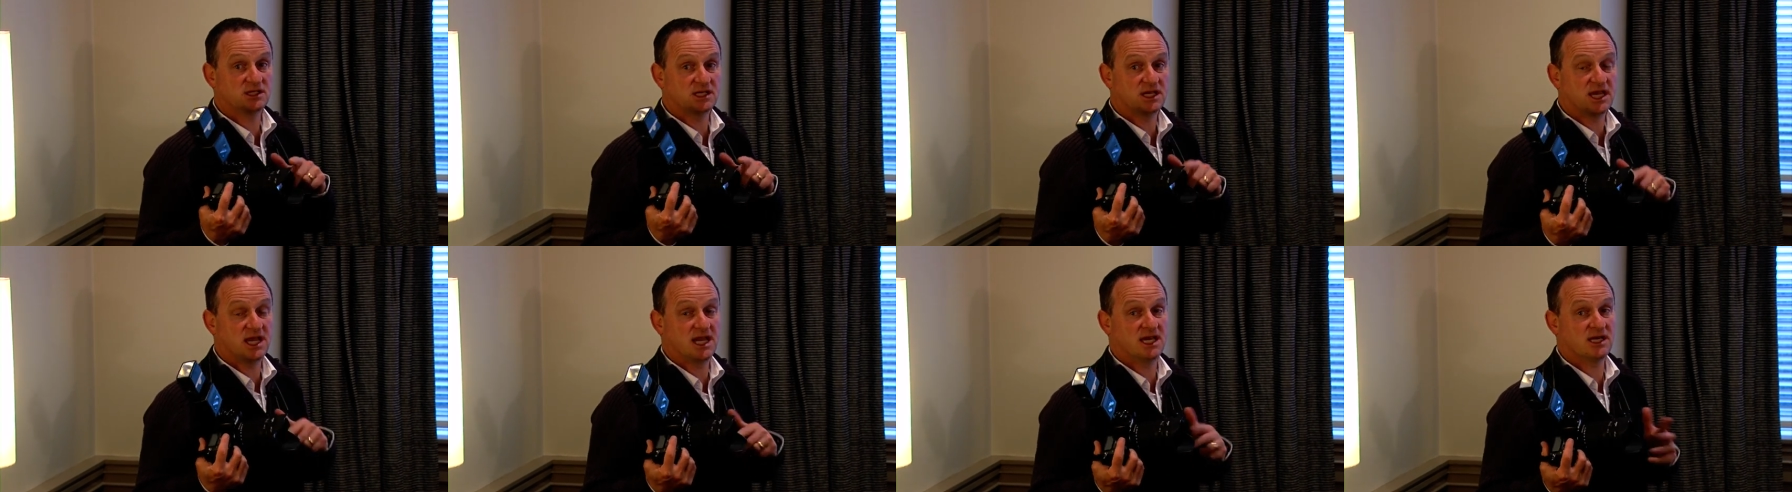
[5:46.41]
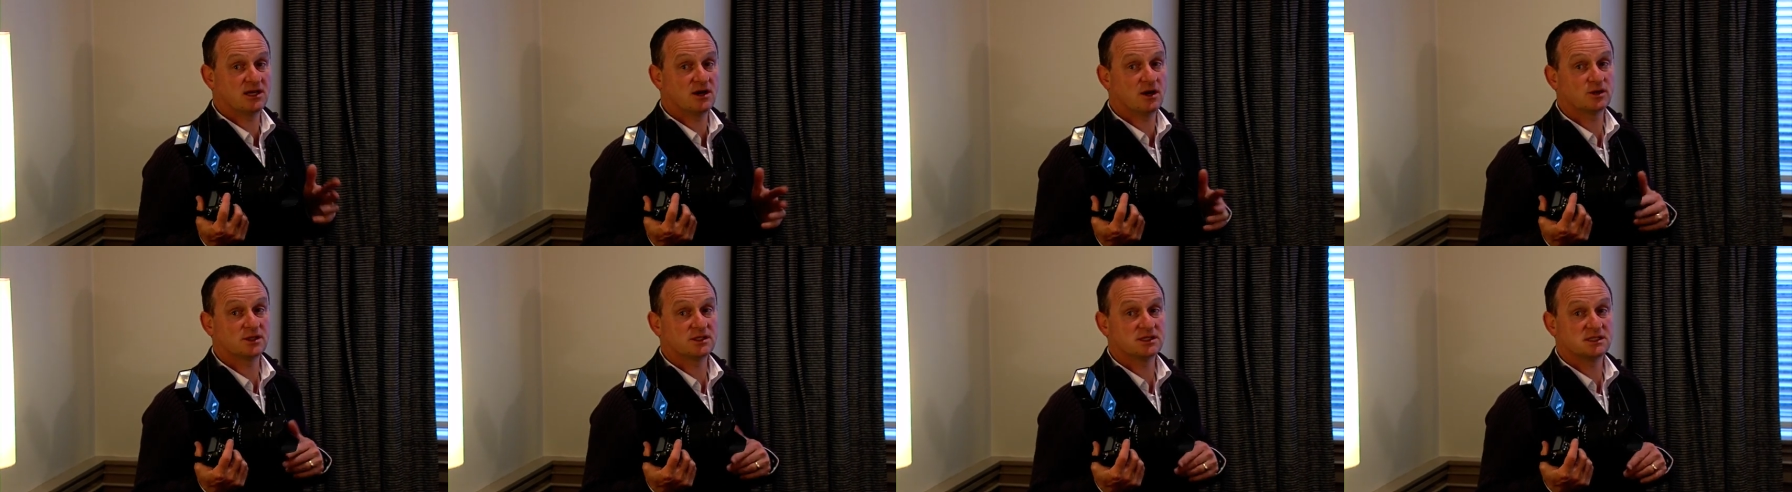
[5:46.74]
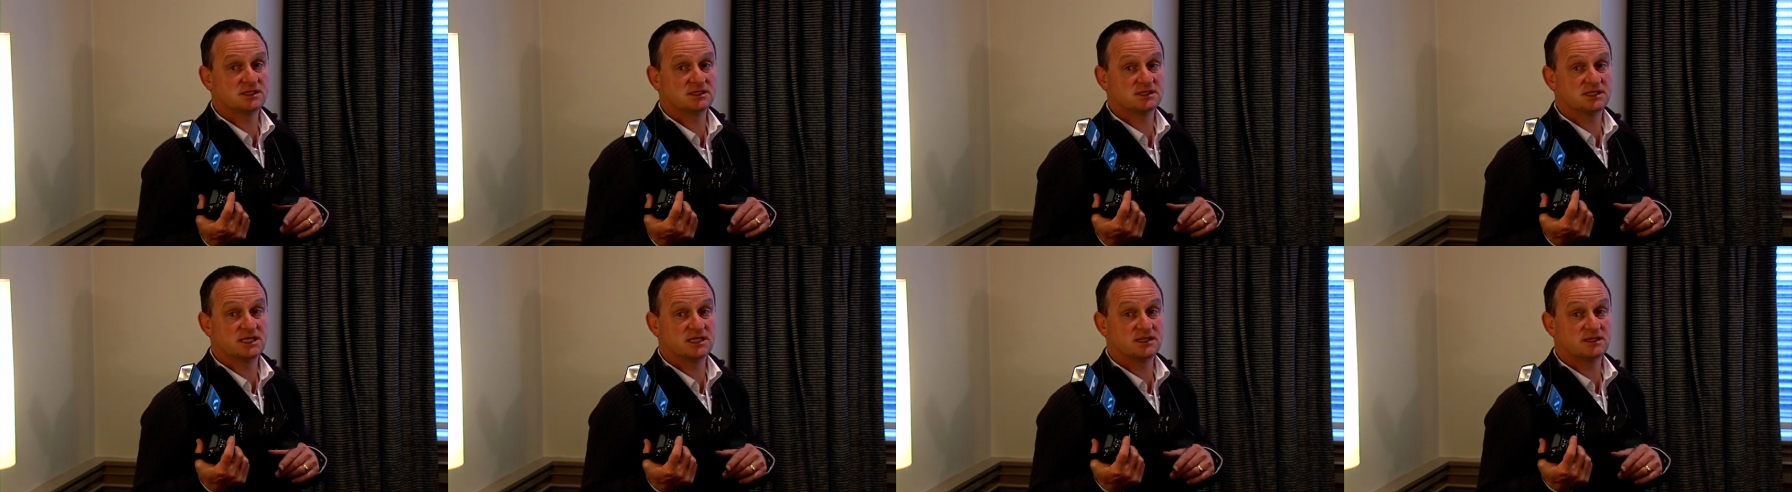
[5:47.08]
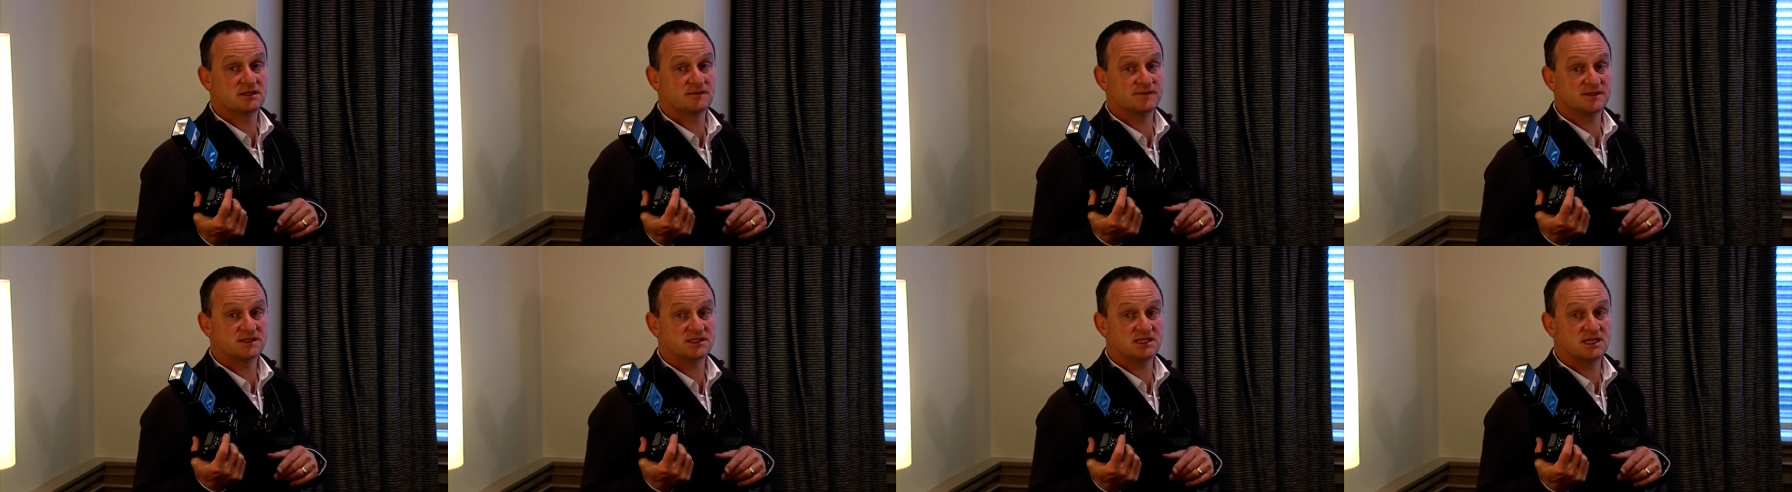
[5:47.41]
you can hold it a
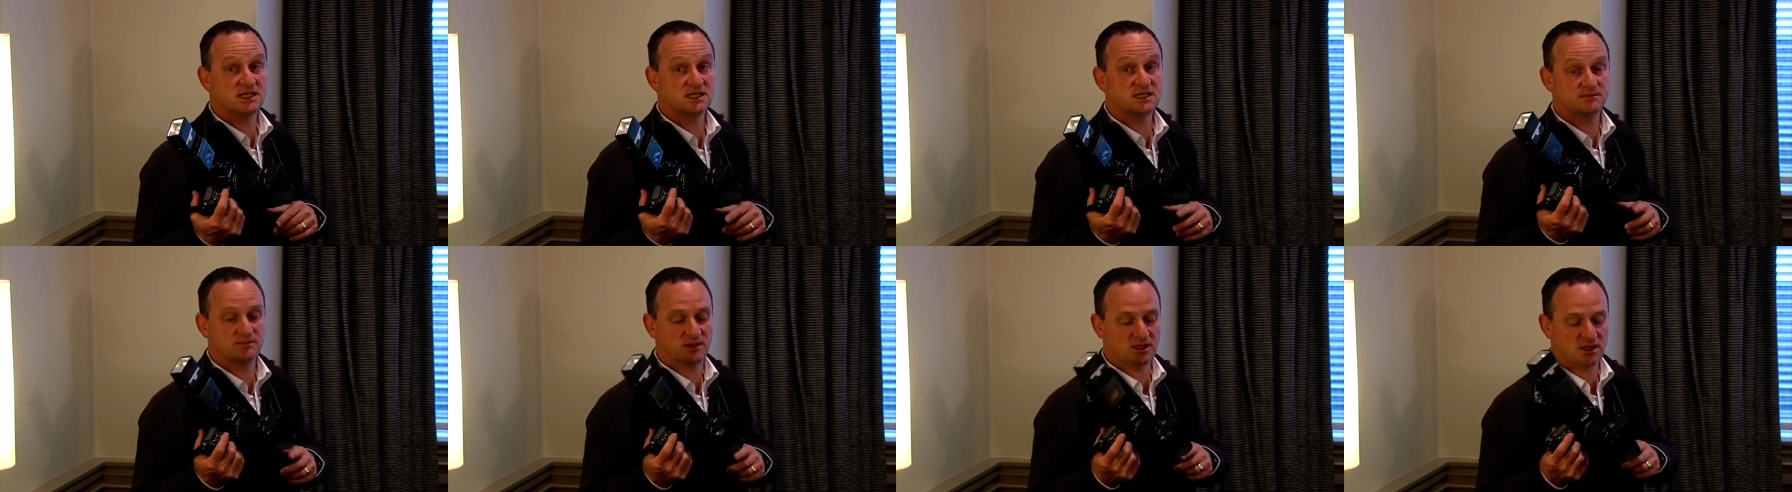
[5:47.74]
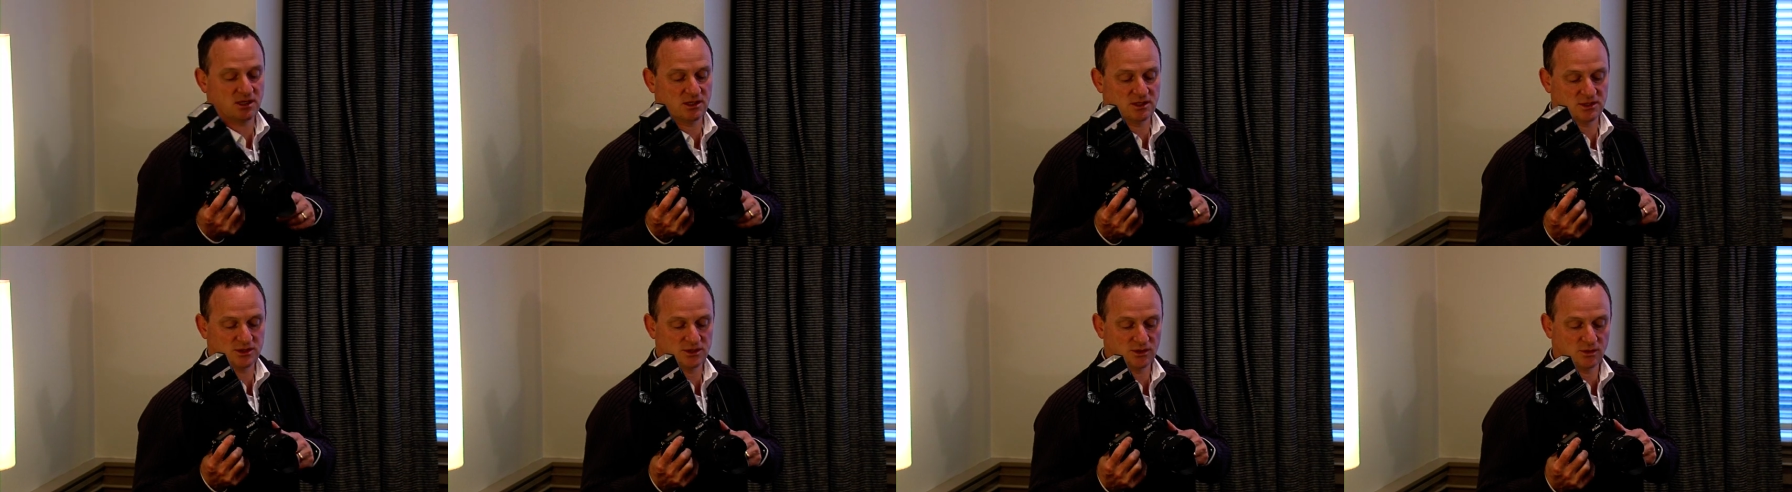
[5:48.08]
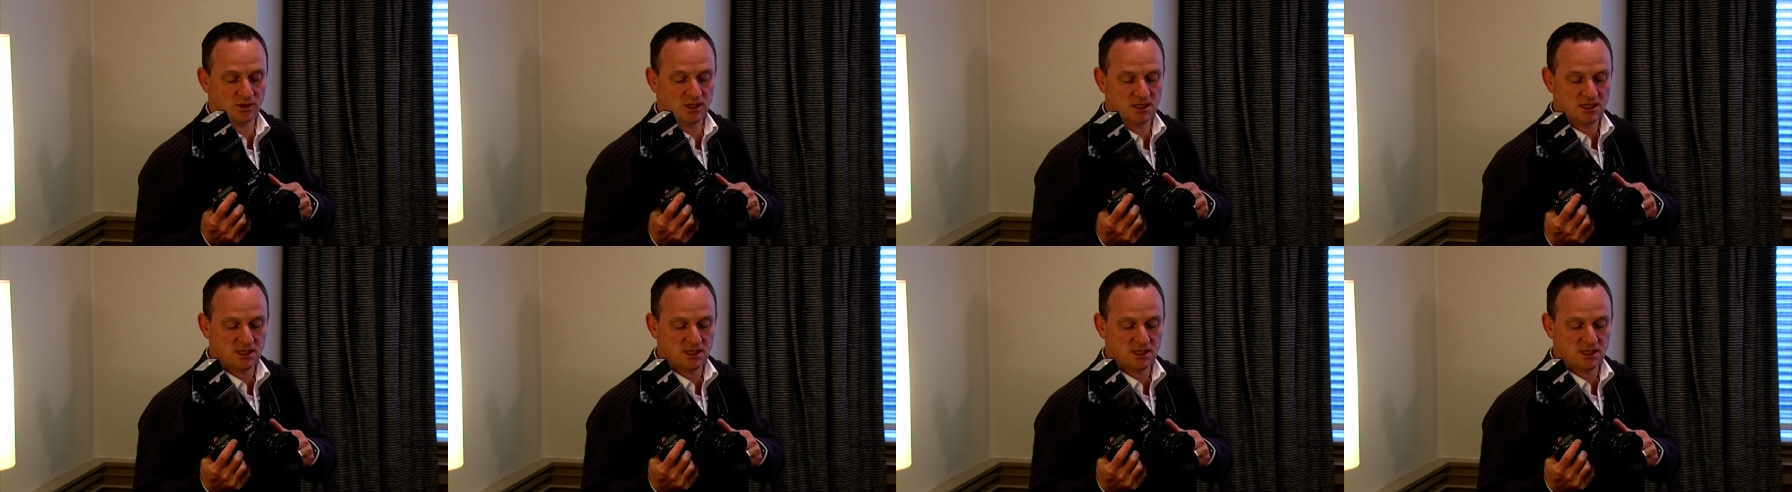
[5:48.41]
tenth of a second because